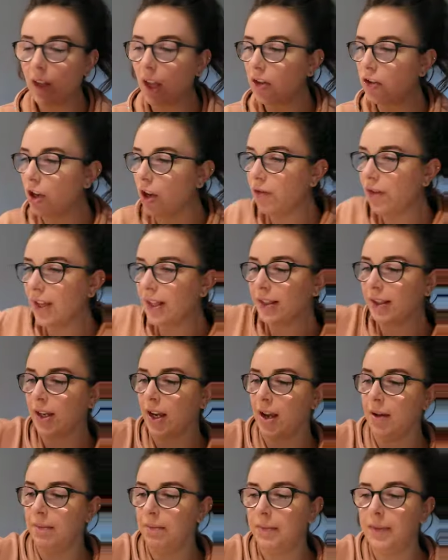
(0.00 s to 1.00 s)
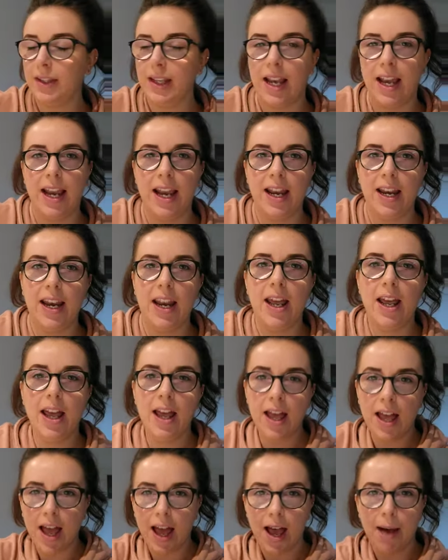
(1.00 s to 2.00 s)
So this comes in
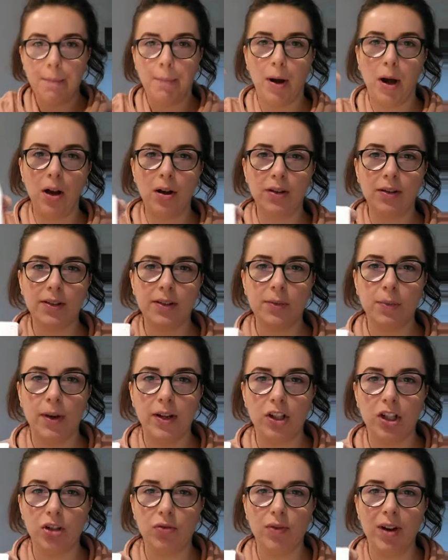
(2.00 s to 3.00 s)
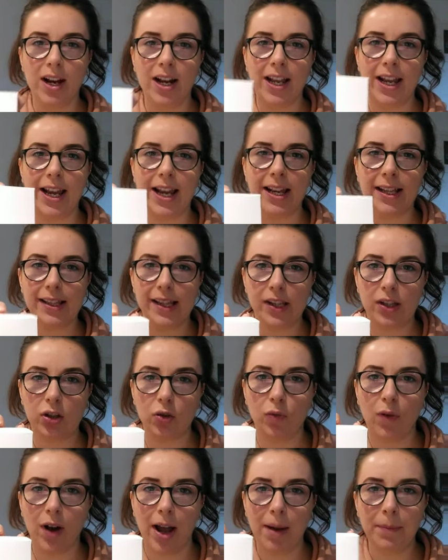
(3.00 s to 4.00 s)
a box, which is really easy
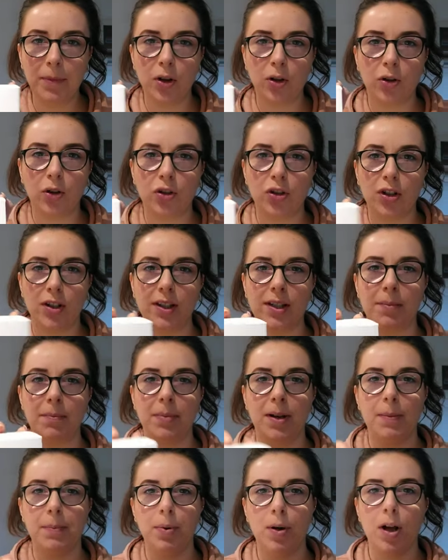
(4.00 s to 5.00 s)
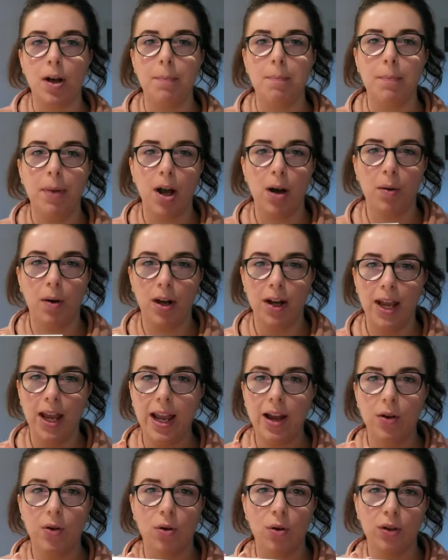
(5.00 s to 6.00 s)
to wrap. You could just simply put a bow on
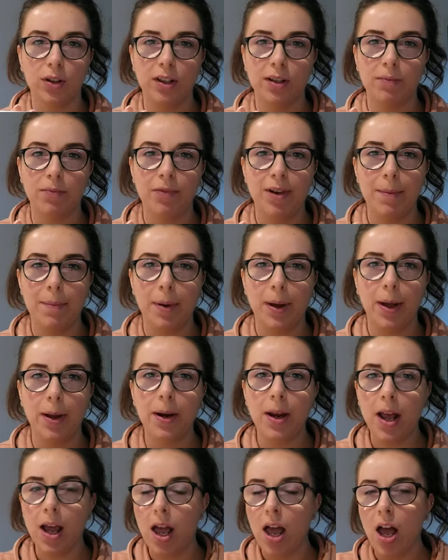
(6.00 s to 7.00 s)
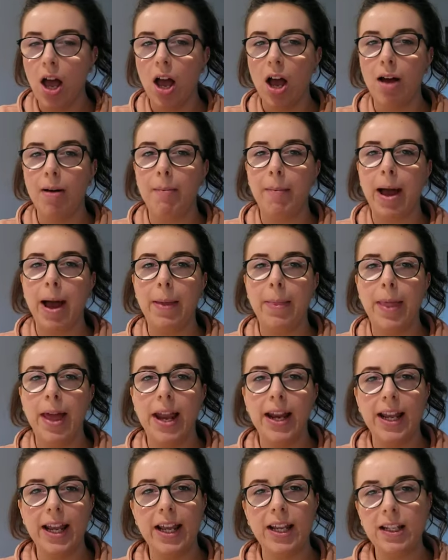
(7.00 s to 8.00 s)
it or some ribbon. And
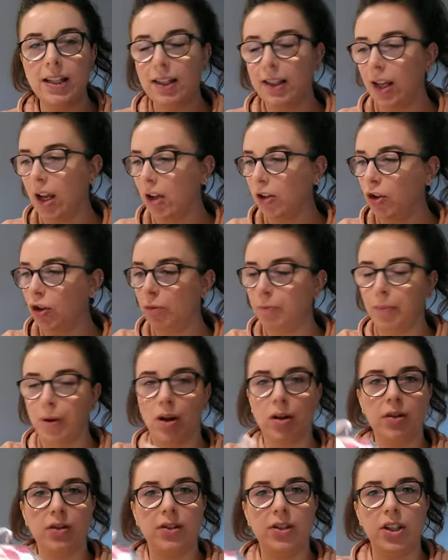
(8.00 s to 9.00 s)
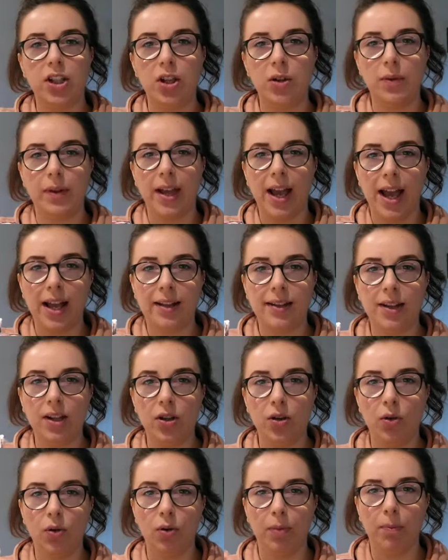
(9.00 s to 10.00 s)
then inside your box, you get
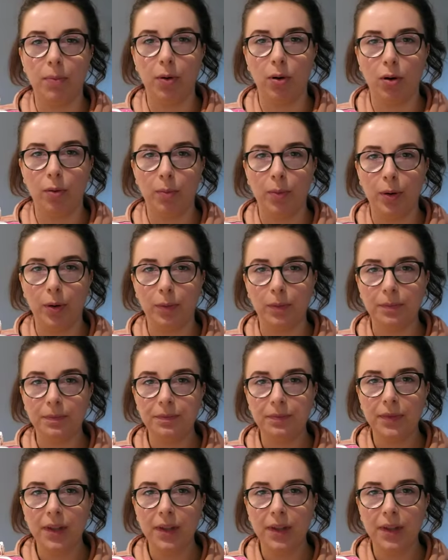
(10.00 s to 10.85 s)
your bauble.